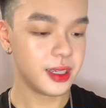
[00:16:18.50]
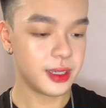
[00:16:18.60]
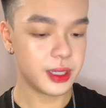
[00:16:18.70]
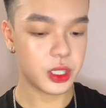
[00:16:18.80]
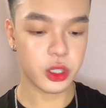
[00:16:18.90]

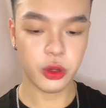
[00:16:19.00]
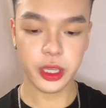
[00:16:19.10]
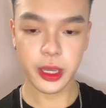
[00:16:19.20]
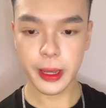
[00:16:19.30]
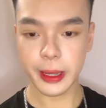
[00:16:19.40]
So
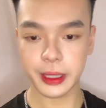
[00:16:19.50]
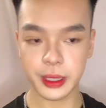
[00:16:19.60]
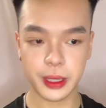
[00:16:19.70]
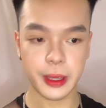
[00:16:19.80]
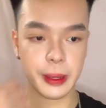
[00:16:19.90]
yeah, I
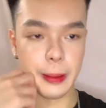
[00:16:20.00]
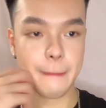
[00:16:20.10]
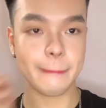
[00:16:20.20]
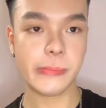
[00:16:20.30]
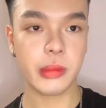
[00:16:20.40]
think
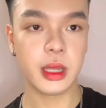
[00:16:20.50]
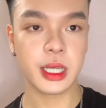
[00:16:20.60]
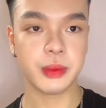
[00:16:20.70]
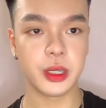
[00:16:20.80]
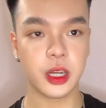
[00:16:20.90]

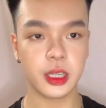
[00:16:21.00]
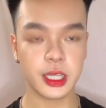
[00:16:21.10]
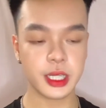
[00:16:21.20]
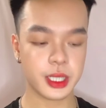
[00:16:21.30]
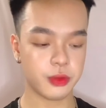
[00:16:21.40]
last but not
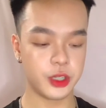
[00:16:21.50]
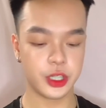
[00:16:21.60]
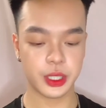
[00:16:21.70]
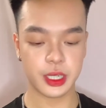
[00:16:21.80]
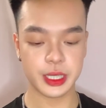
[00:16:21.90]
least, we're
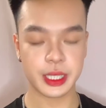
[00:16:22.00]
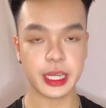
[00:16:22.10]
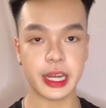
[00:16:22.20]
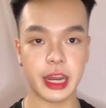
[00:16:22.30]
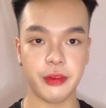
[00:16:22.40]
just gonna
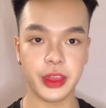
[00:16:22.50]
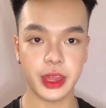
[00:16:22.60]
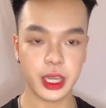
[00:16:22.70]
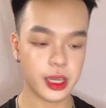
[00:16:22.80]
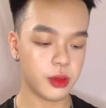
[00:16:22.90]
set
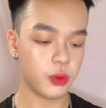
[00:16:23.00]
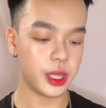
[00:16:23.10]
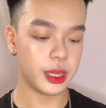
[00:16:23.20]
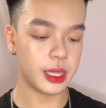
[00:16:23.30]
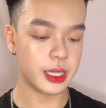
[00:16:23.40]
everything with
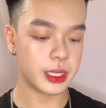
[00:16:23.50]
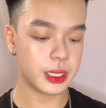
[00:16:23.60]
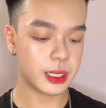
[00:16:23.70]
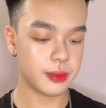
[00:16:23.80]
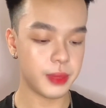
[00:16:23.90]

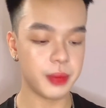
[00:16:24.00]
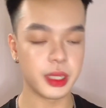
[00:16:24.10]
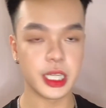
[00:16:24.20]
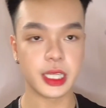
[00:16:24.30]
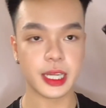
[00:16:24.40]
this
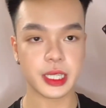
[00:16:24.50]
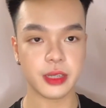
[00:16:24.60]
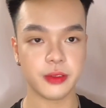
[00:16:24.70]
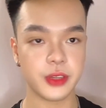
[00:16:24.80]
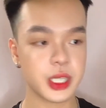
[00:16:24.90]
Maybelline Lasting
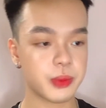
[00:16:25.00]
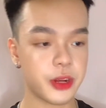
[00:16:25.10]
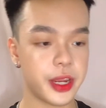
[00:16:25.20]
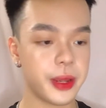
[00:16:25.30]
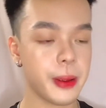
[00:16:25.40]
Fix Spray.